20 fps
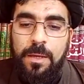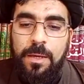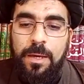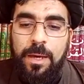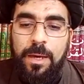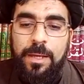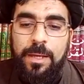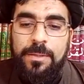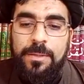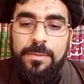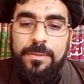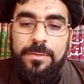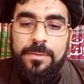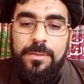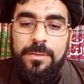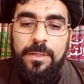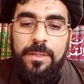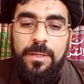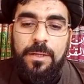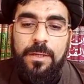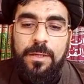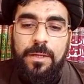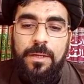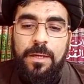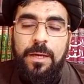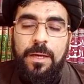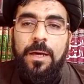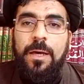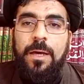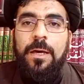and
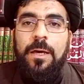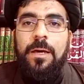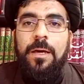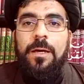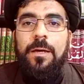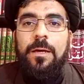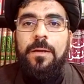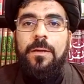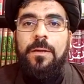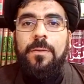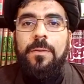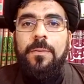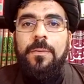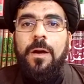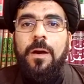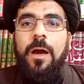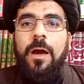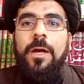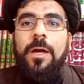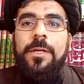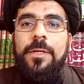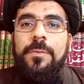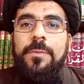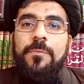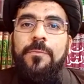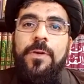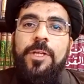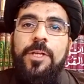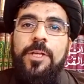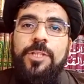I
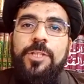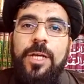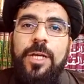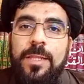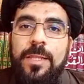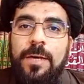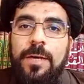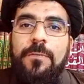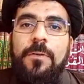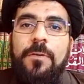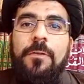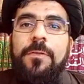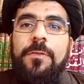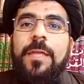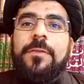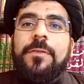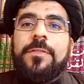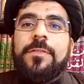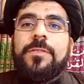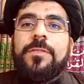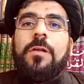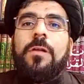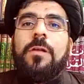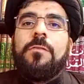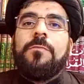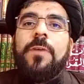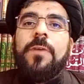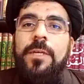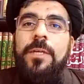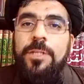reach a level that the
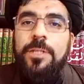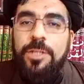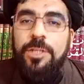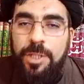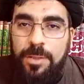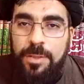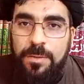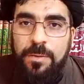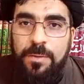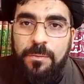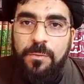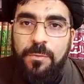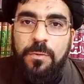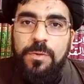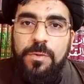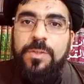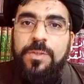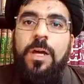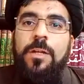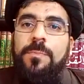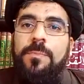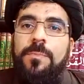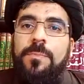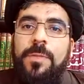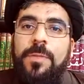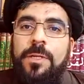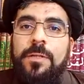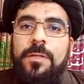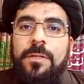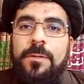salvation rules on
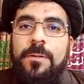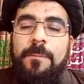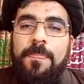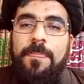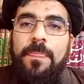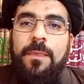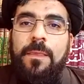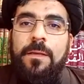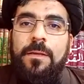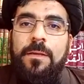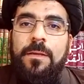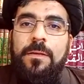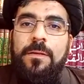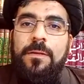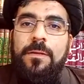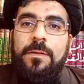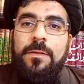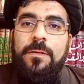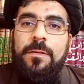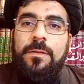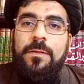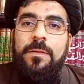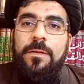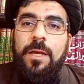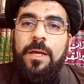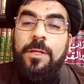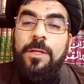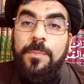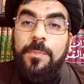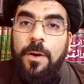me
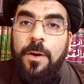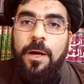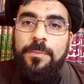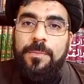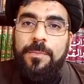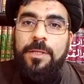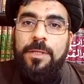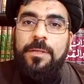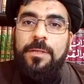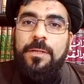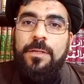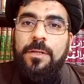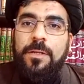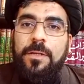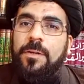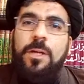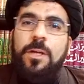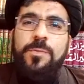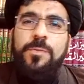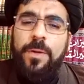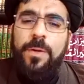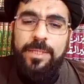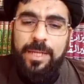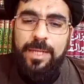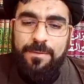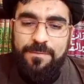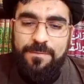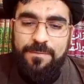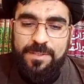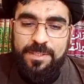and upon me, not my
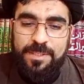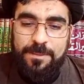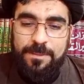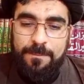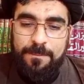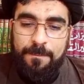nafs.